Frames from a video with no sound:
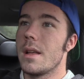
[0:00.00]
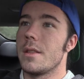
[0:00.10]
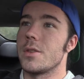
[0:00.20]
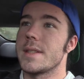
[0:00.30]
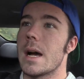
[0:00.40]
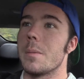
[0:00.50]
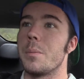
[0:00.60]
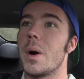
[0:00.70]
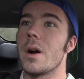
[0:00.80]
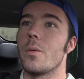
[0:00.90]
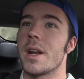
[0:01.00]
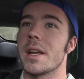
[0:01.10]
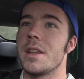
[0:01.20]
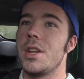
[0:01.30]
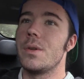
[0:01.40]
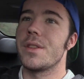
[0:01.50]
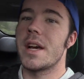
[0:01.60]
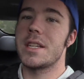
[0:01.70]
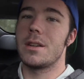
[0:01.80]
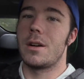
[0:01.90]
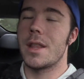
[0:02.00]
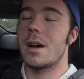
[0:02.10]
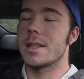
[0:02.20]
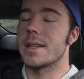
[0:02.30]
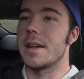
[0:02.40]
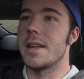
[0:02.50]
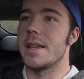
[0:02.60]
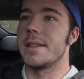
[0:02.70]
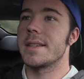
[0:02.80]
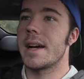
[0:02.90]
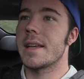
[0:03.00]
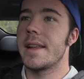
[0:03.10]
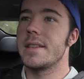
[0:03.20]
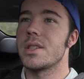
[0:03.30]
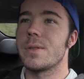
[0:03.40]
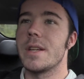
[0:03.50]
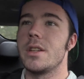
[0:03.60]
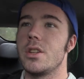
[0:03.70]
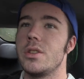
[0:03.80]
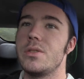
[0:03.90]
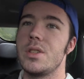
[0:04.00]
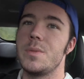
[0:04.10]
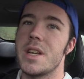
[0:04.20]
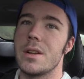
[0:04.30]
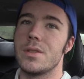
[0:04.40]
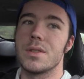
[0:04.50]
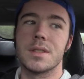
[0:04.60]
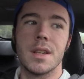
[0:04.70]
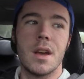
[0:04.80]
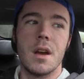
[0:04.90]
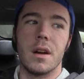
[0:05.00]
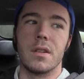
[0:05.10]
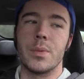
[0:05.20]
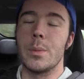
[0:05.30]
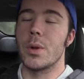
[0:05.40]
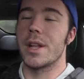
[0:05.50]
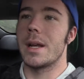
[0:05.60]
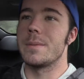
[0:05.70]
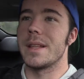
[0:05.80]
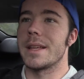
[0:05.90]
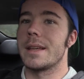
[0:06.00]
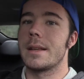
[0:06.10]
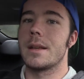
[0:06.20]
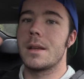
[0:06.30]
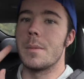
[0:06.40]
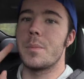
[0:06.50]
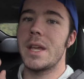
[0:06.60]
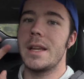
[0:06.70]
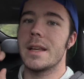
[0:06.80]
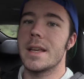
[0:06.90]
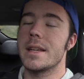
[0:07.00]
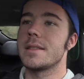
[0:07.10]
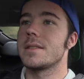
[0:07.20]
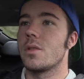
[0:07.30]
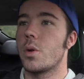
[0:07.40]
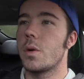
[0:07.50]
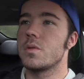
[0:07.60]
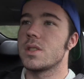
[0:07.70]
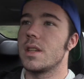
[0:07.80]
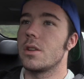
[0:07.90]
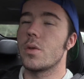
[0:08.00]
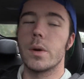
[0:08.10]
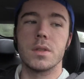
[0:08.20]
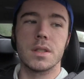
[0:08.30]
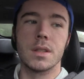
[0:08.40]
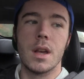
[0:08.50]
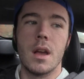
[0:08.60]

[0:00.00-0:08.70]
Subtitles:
there's that. But what I can do on that site is I can enter in YouTube channels of people that I'm like competing against, in quotes.